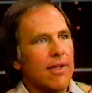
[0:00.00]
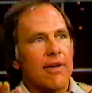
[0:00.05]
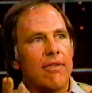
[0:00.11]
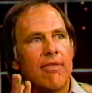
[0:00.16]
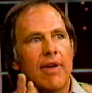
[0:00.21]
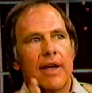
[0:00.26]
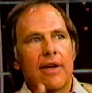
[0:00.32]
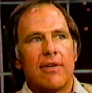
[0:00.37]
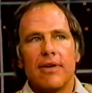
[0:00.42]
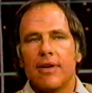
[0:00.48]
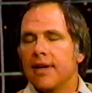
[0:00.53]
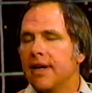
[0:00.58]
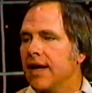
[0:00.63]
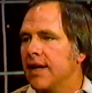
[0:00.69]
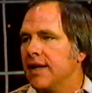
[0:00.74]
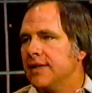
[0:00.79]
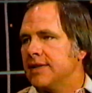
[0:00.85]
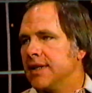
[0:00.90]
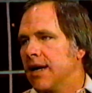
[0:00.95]
if I couldn't
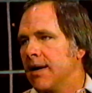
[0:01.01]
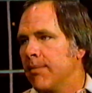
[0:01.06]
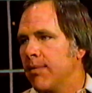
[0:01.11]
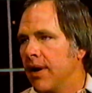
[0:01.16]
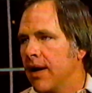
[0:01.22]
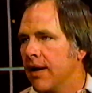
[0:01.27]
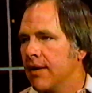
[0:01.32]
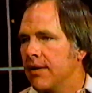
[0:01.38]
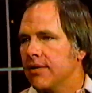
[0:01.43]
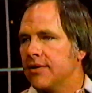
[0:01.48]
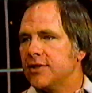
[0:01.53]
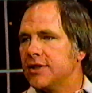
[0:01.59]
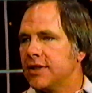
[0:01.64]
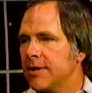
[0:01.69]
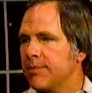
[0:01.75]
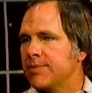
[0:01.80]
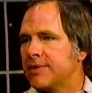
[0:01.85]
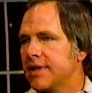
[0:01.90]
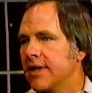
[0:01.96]
get a job on
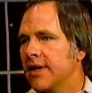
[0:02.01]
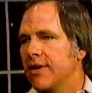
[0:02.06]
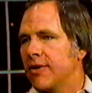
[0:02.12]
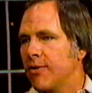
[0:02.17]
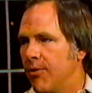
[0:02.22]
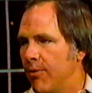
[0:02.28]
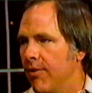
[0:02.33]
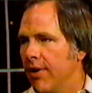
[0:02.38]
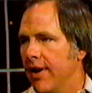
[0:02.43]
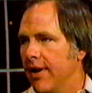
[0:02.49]
chips, I'd quit.